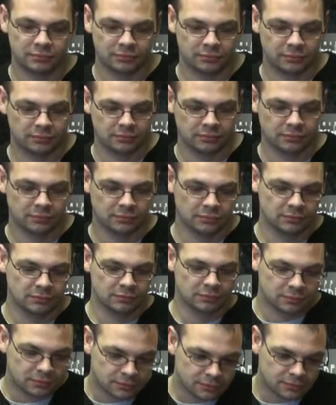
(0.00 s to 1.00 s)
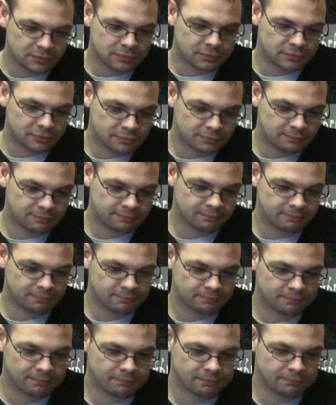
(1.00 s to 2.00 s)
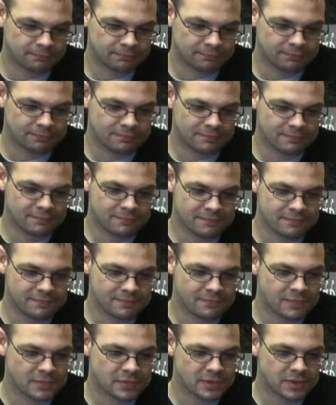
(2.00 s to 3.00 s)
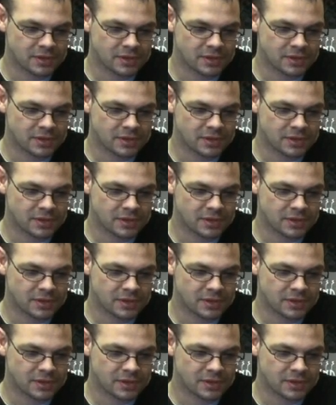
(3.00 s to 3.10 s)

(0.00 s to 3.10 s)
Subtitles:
(silent)